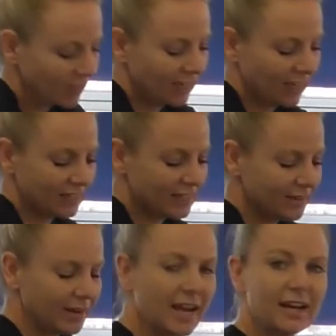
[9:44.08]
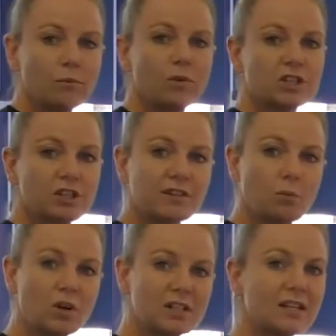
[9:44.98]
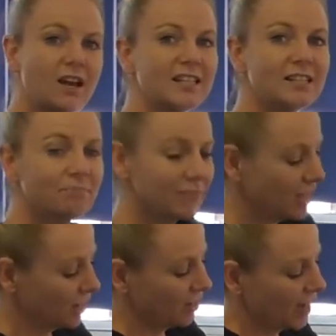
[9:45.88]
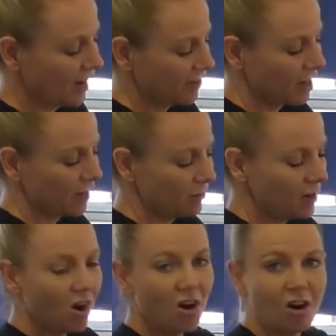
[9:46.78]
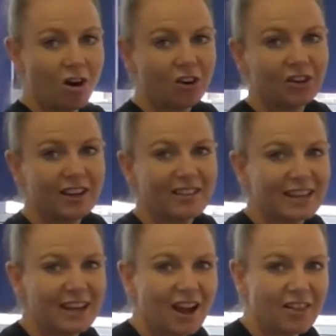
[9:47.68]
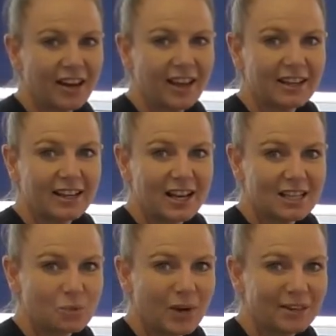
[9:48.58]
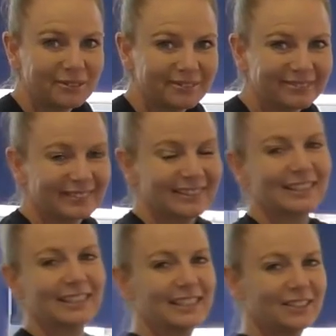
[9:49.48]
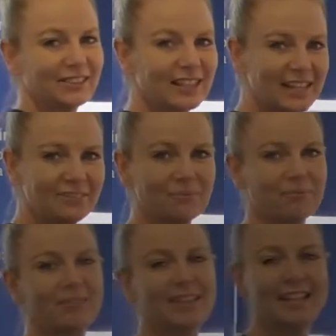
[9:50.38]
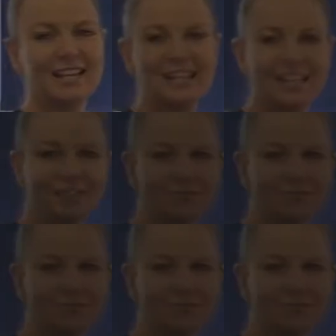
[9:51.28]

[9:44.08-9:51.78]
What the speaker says: Excellent. And then once you've done one side, have a go on the other leg as well. Okay. Thank you.